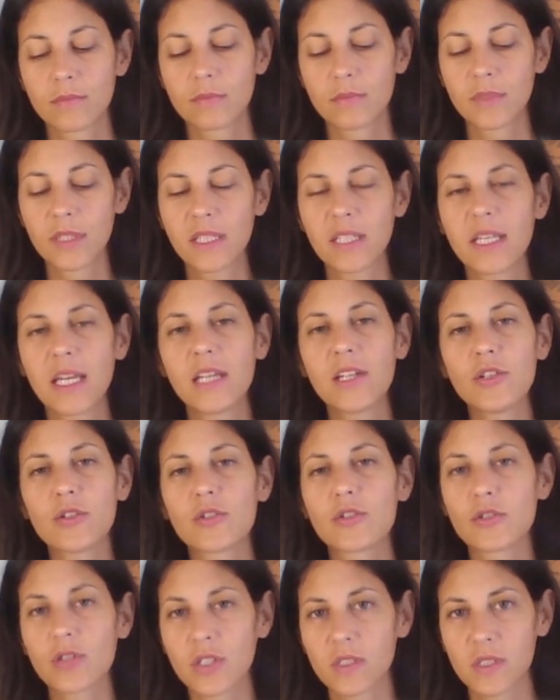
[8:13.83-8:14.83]
They gain your
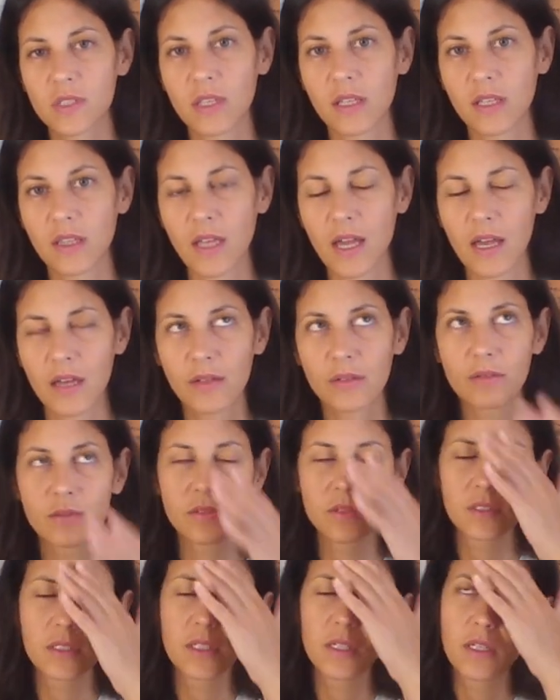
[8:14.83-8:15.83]
trust like that.
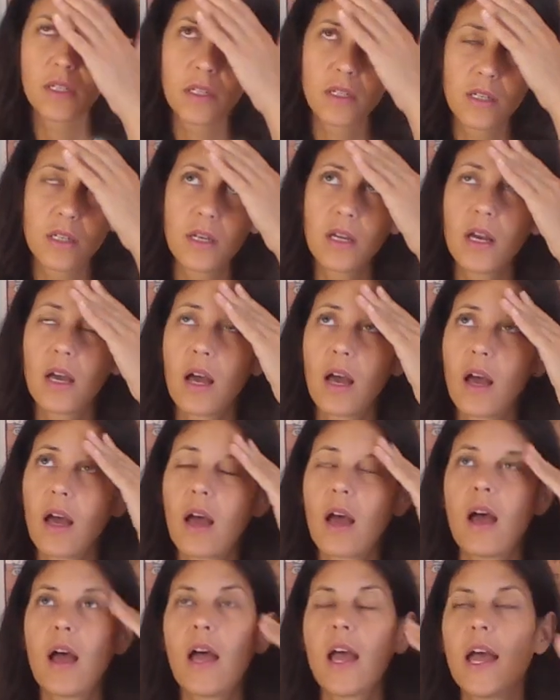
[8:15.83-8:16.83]

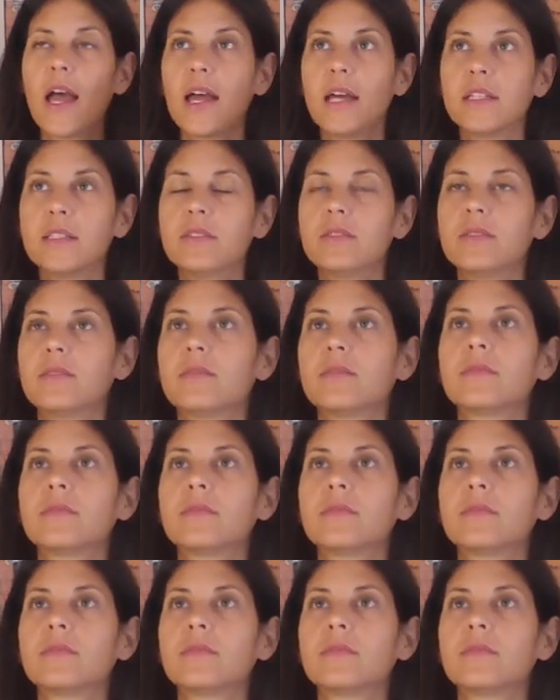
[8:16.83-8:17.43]
And